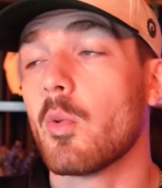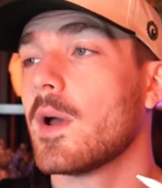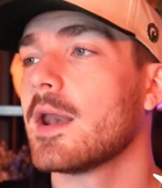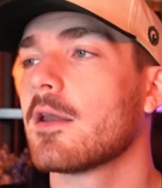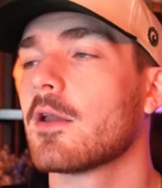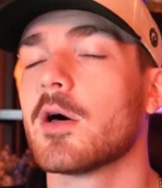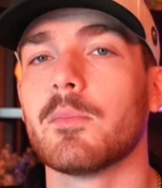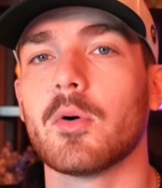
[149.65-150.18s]
when
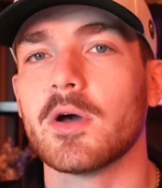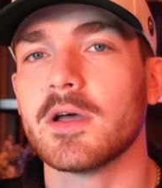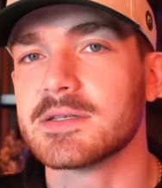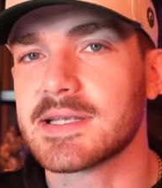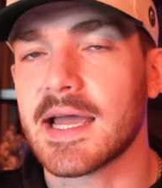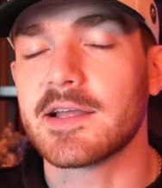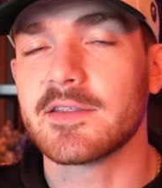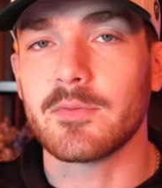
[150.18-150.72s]
it all boils
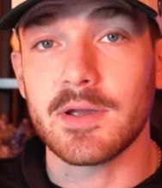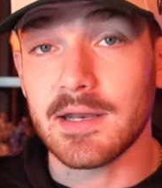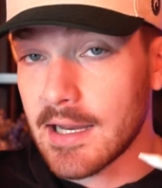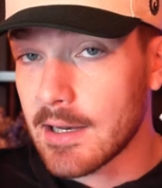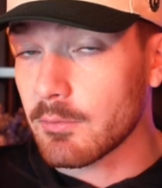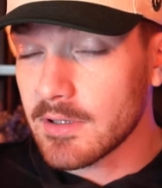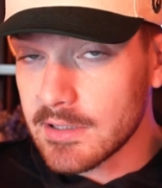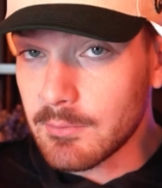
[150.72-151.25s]
down to it, and
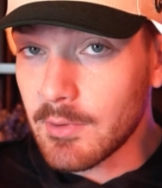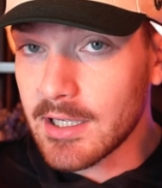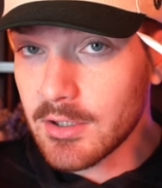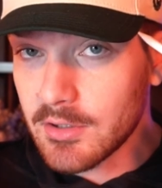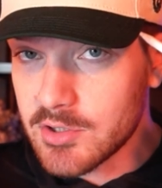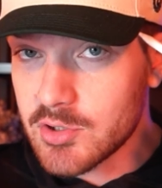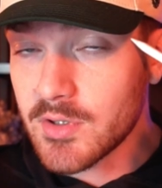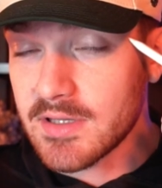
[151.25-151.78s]
I really want
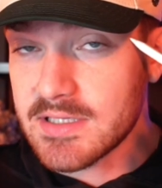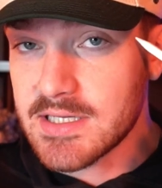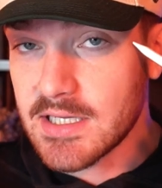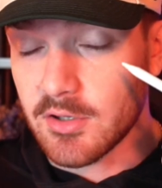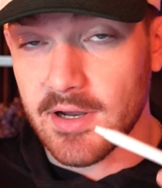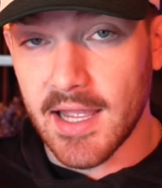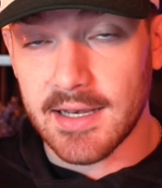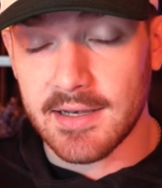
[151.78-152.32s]
you to drill this in
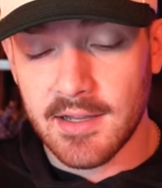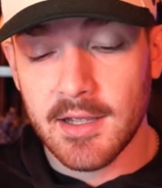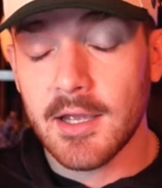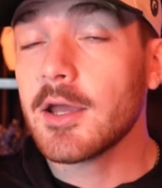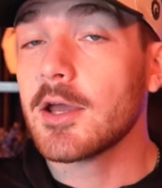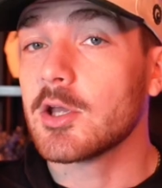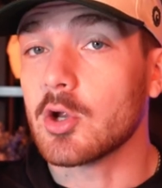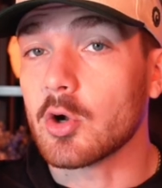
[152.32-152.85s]
your head,
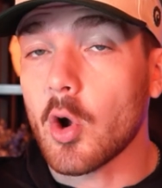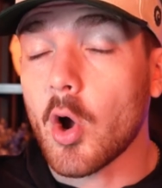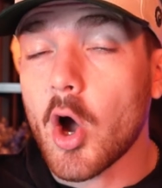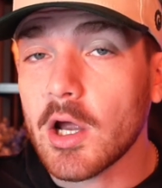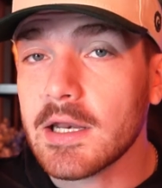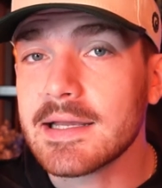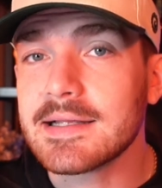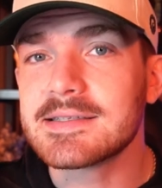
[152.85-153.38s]
your
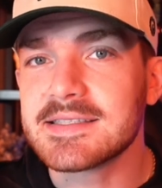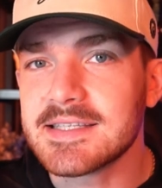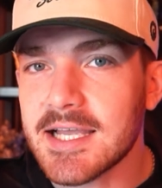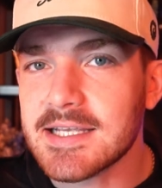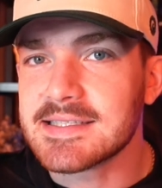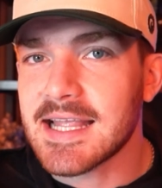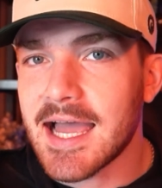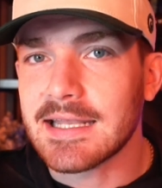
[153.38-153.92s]
audience
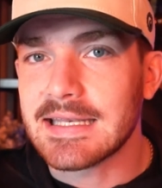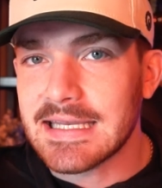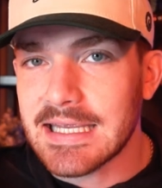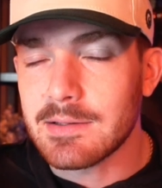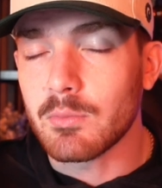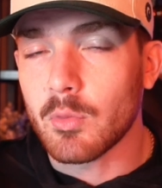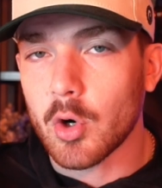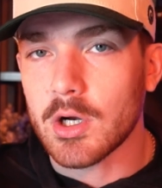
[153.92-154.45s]
does not
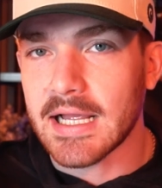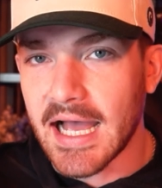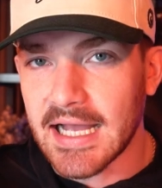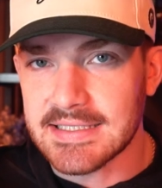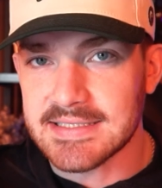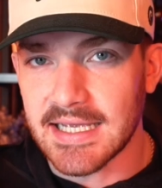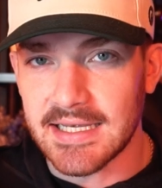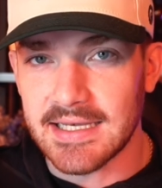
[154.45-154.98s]
need more
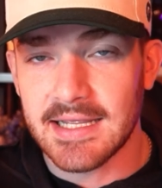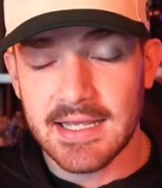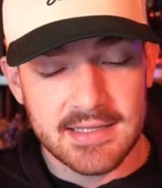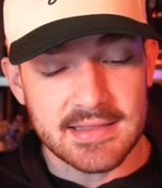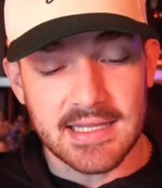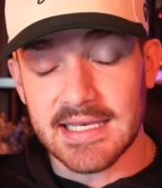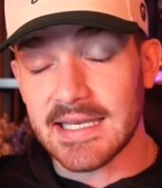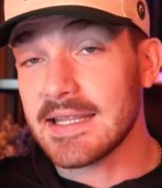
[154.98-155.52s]
content.
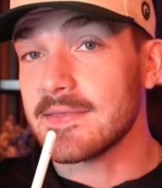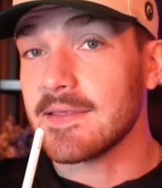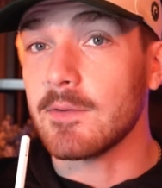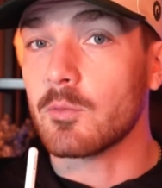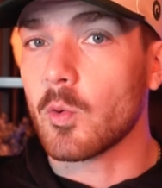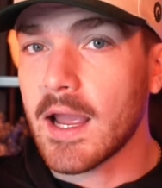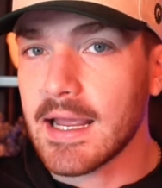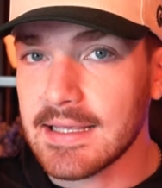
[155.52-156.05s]
They need the
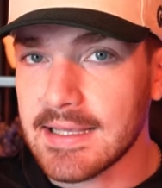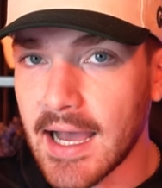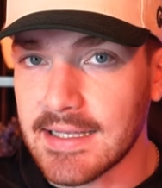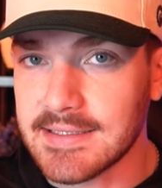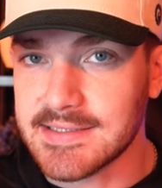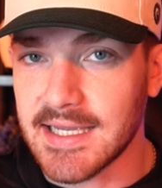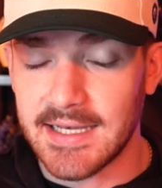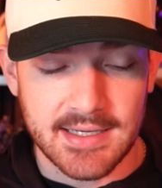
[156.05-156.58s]
right
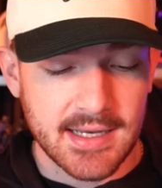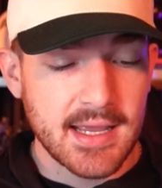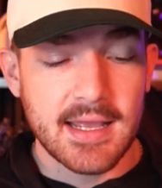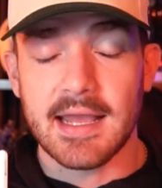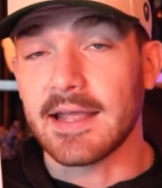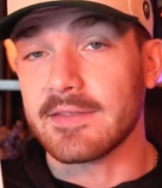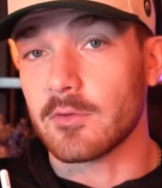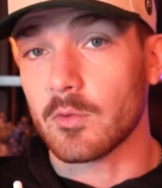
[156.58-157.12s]
content
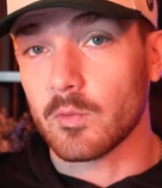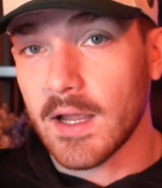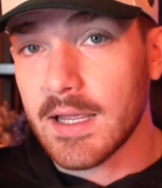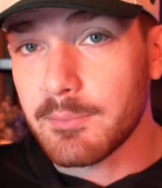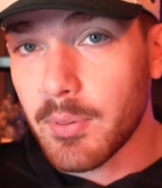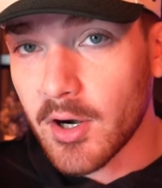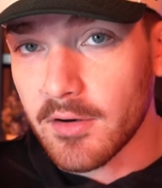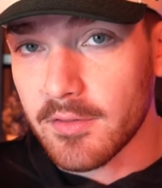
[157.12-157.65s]
at the
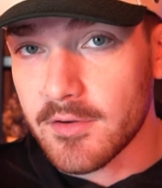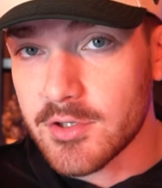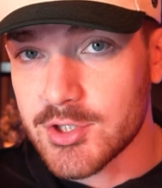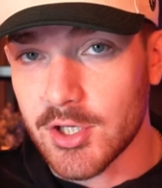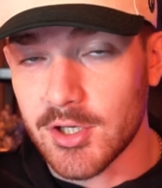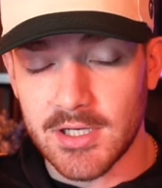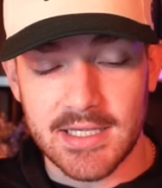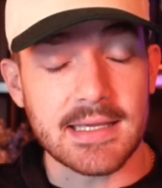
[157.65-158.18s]
right part of their
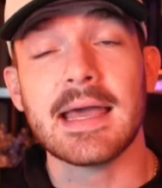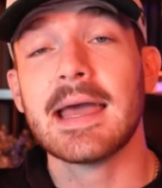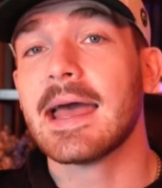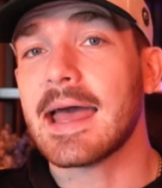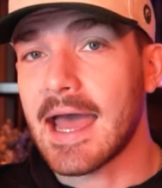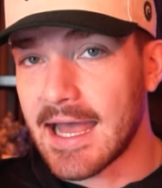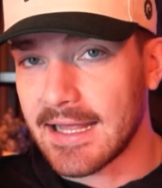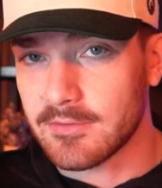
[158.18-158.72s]
journey
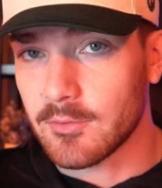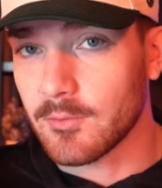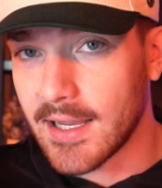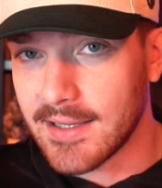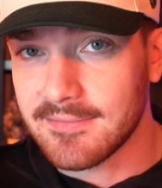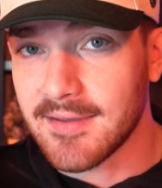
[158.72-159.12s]
at the right